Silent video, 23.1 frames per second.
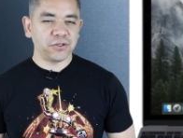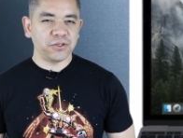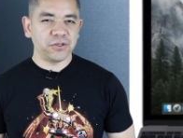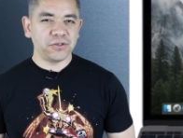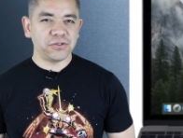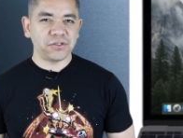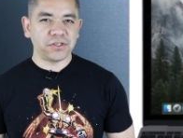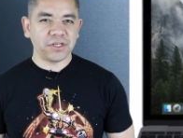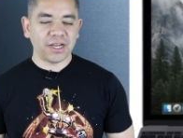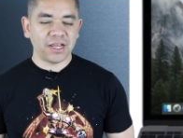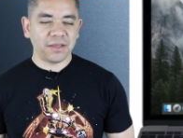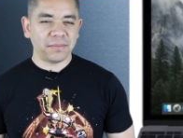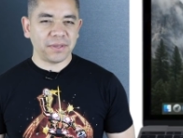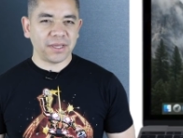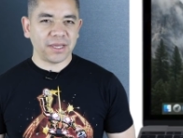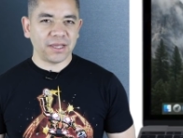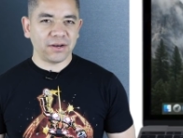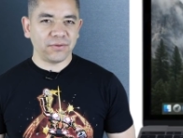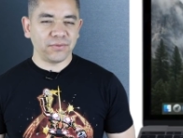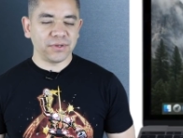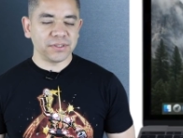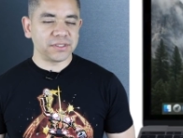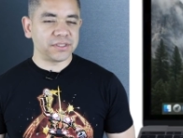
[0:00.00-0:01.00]
news today
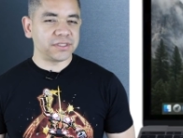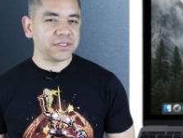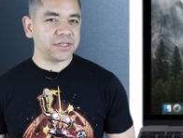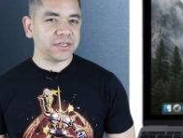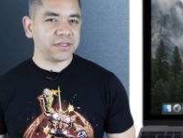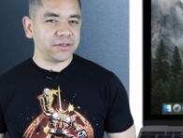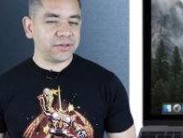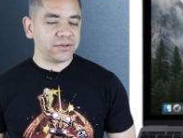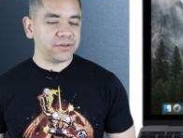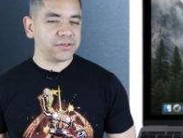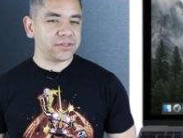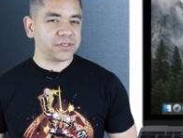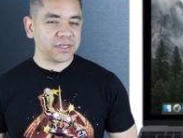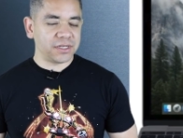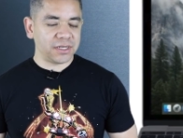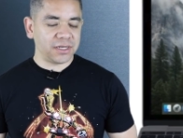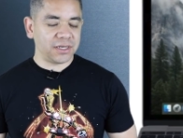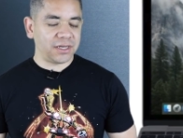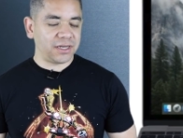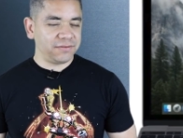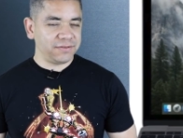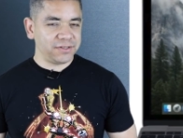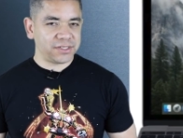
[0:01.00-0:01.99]
begin with deals. Uh,
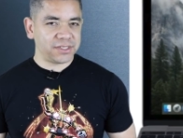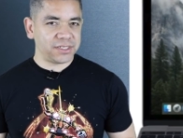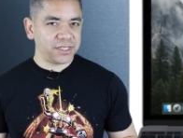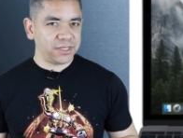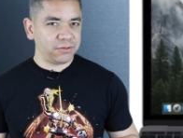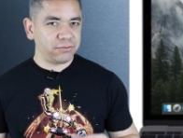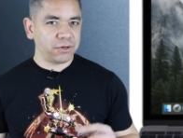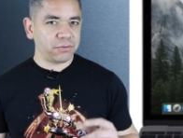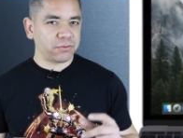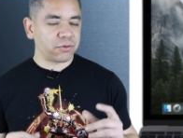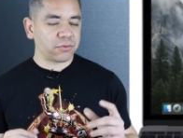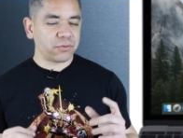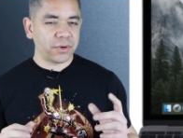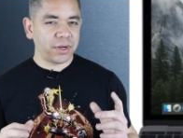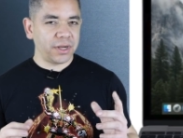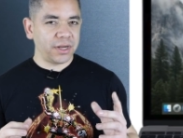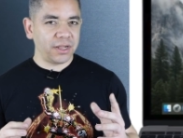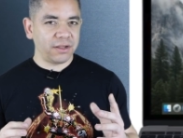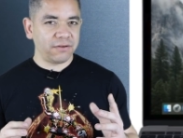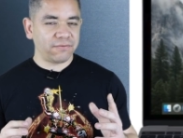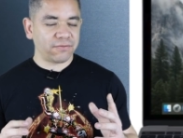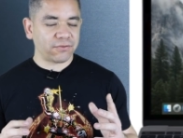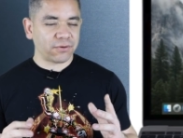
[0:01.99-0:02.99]
obviously, we were
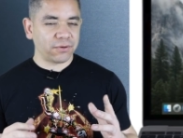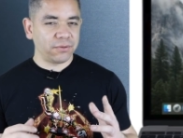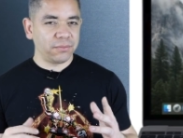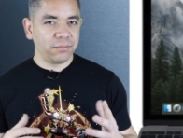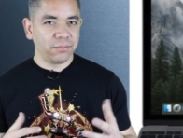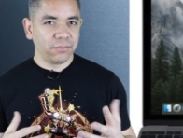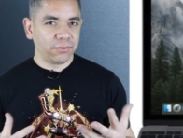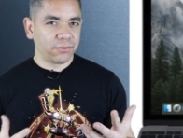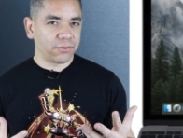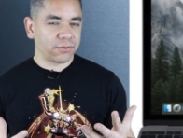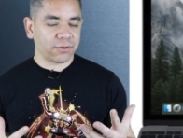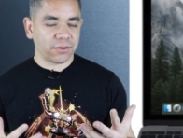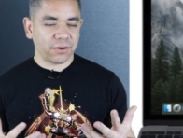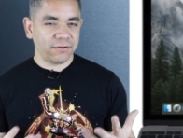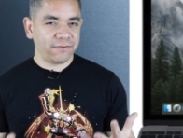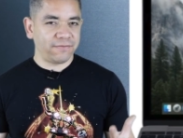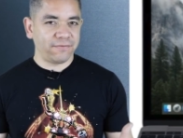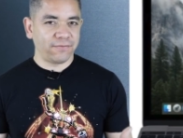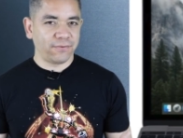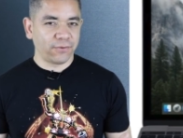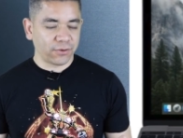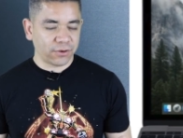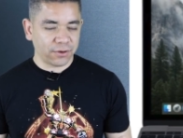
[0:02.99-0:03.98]
waiting for a more
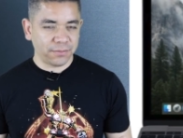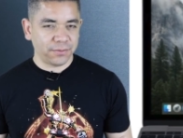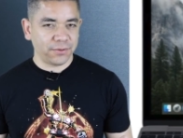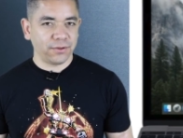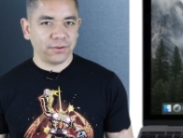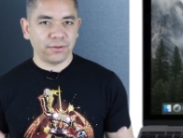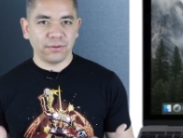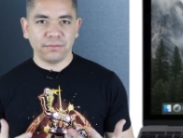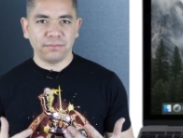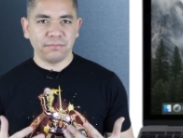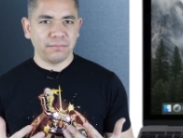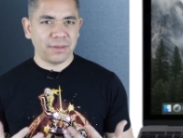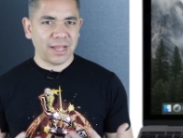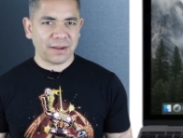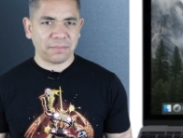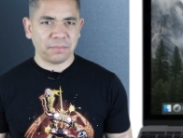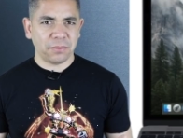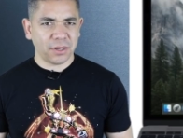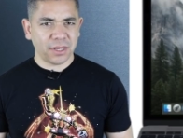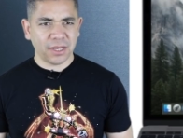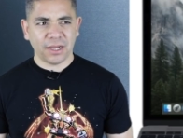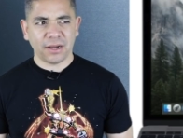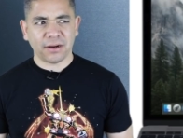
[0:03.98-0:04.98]
affordable
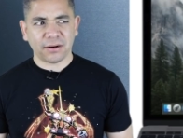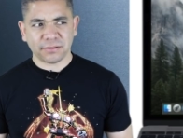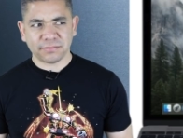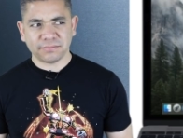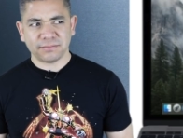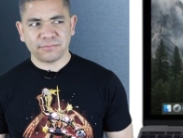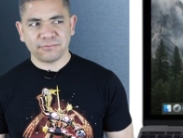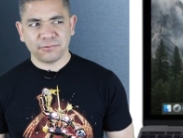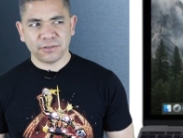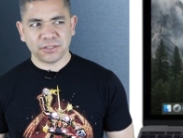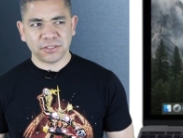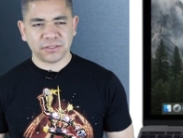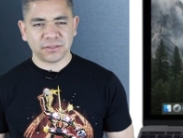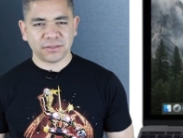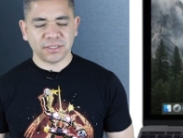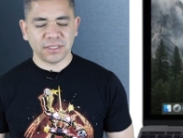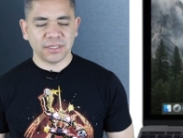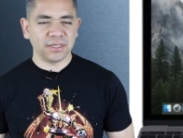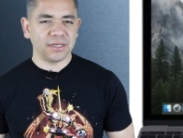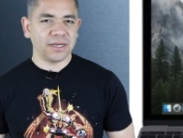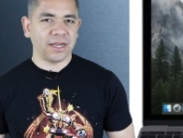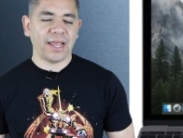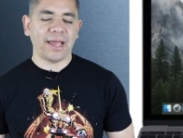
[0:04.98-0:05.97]
MacBook Air, which
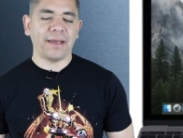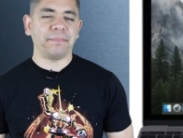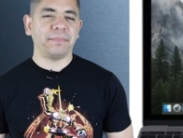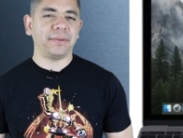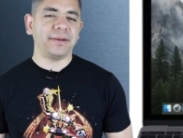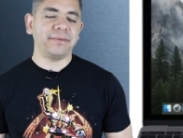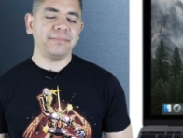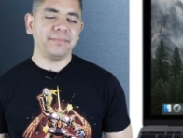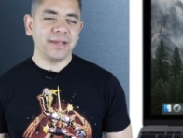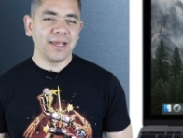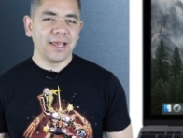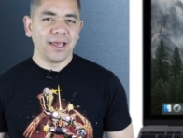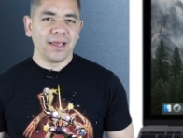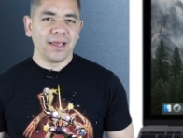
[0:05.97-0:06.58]
didn't happen.